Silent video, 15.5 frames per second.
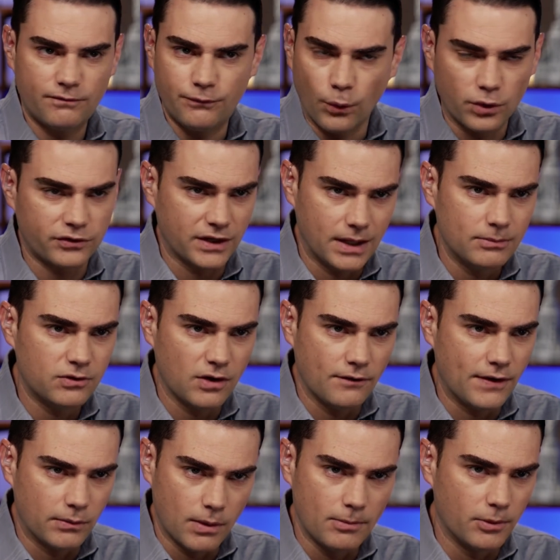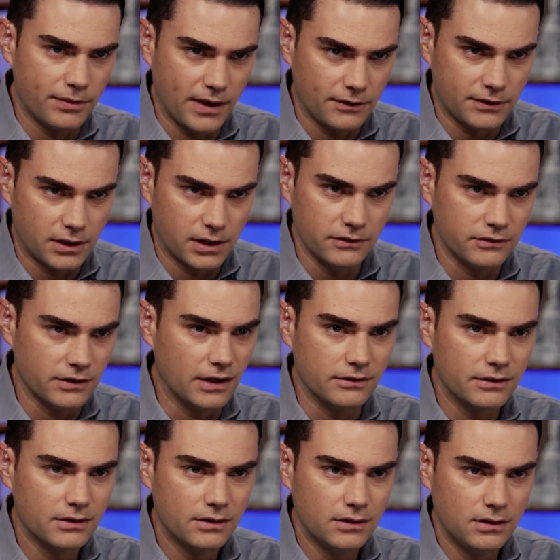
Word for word: forcing himself on women without their consent.